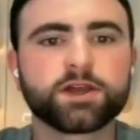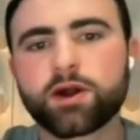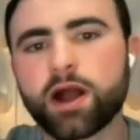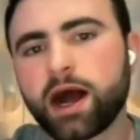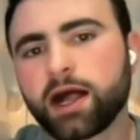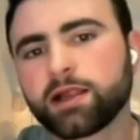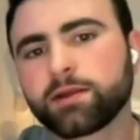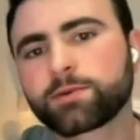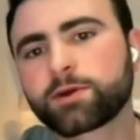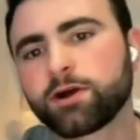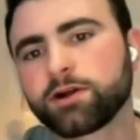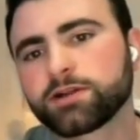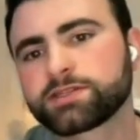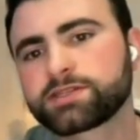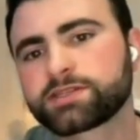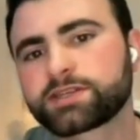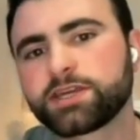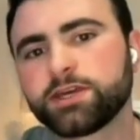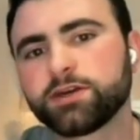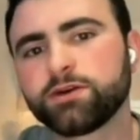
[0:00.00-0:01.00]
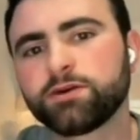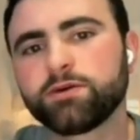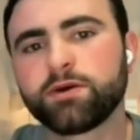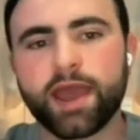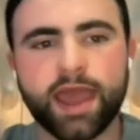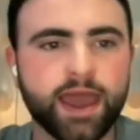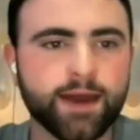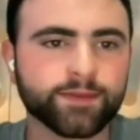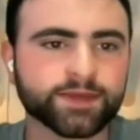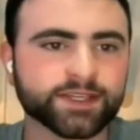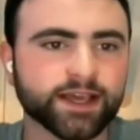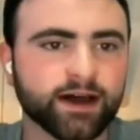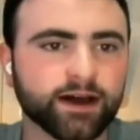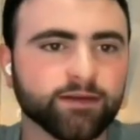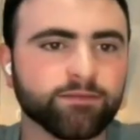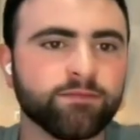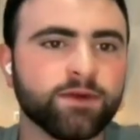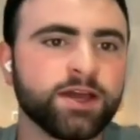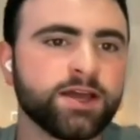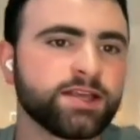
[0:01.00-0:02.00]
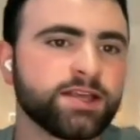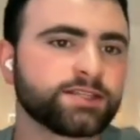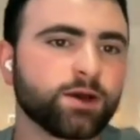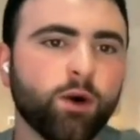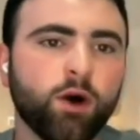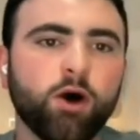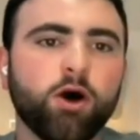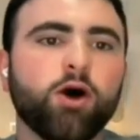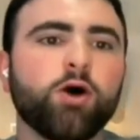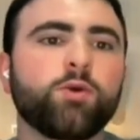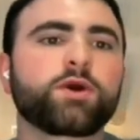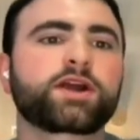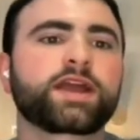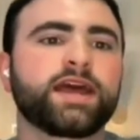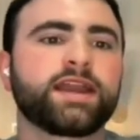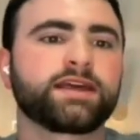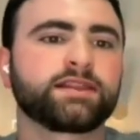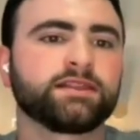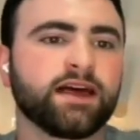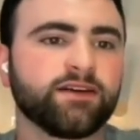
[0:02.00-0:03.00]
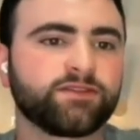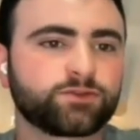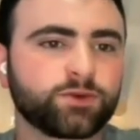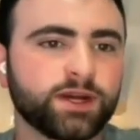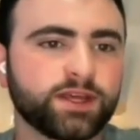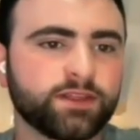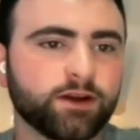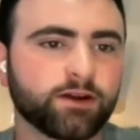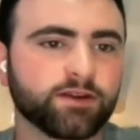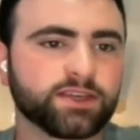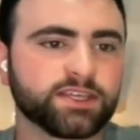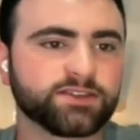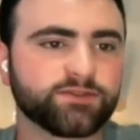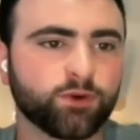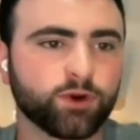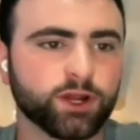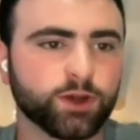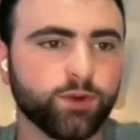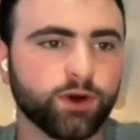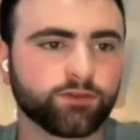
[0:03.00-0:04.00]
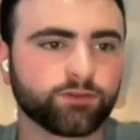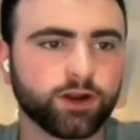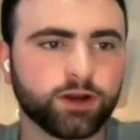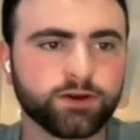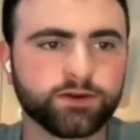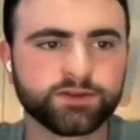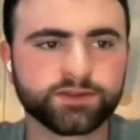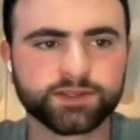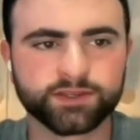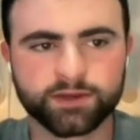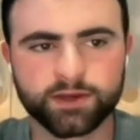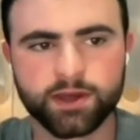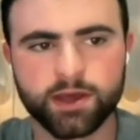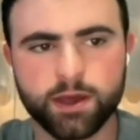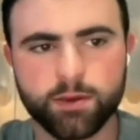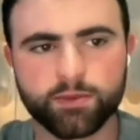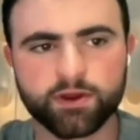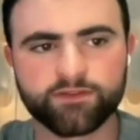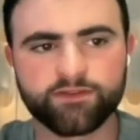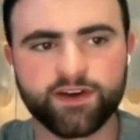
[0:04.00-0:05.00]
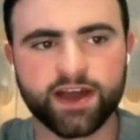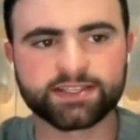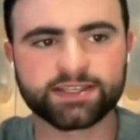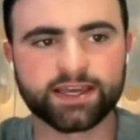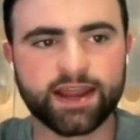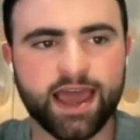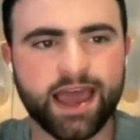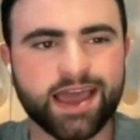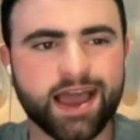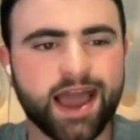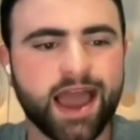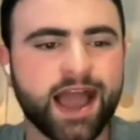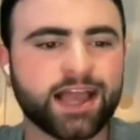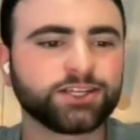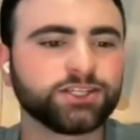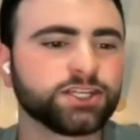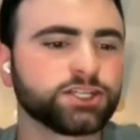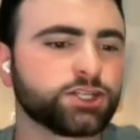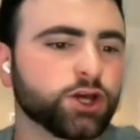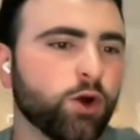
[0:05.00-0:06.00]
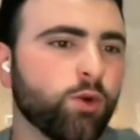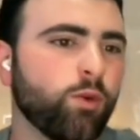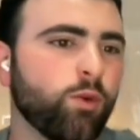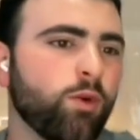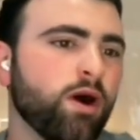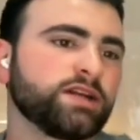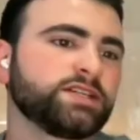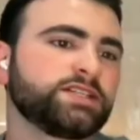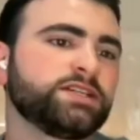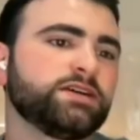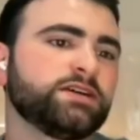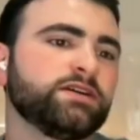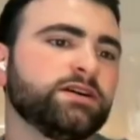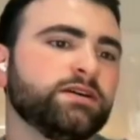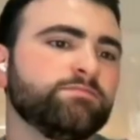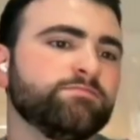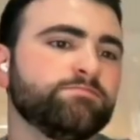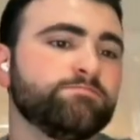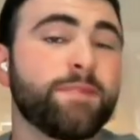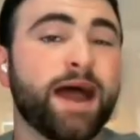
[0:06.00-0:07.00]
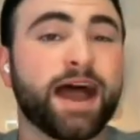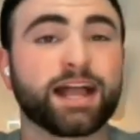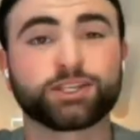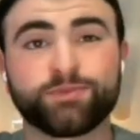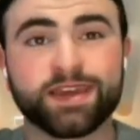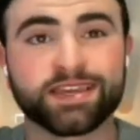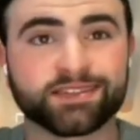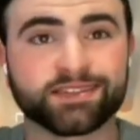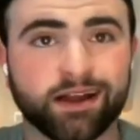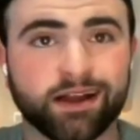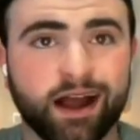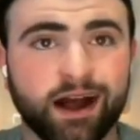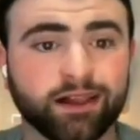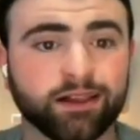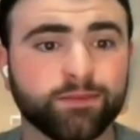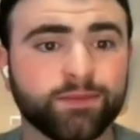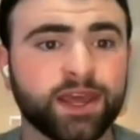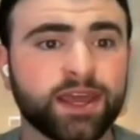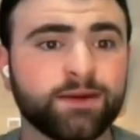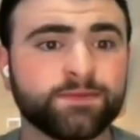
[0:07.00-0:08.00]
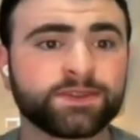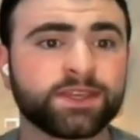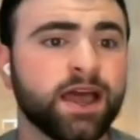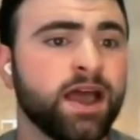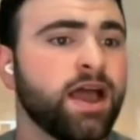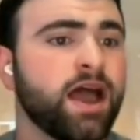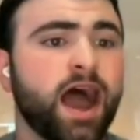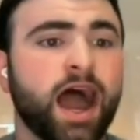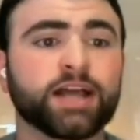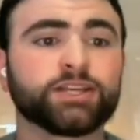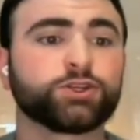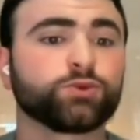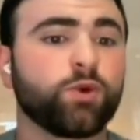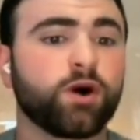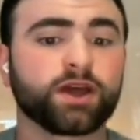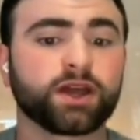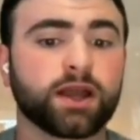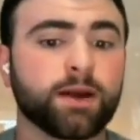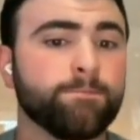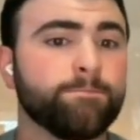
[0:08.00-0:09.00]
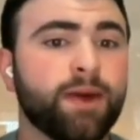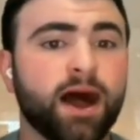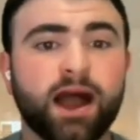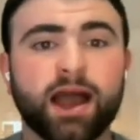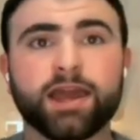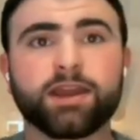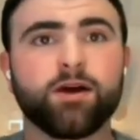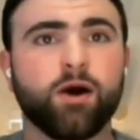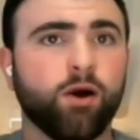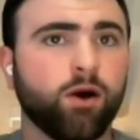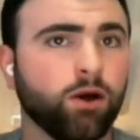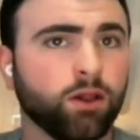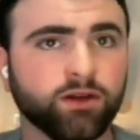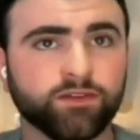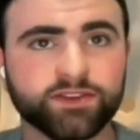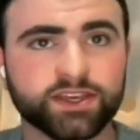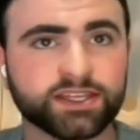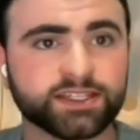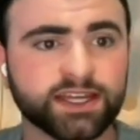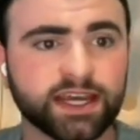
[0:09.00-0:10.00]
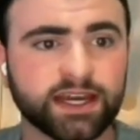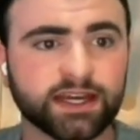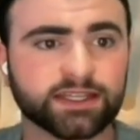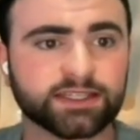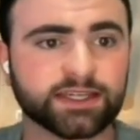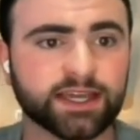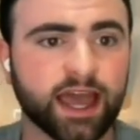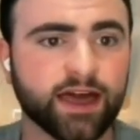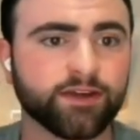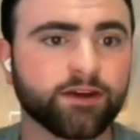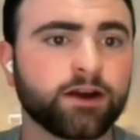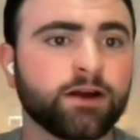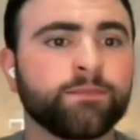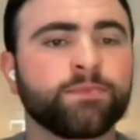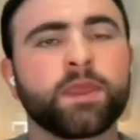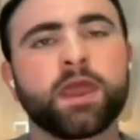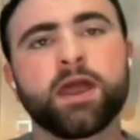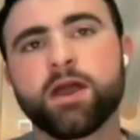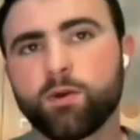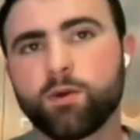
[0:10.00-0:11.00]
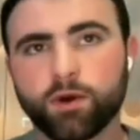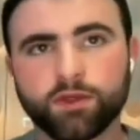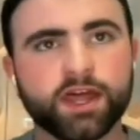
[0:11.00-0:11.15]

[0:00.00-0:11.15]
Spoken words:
there's no column called SKU Amazon. So all we're getting left with are these 41 rows. But if I said, hey, I actually don't want to match based on column names, I just want to combine all of this data together,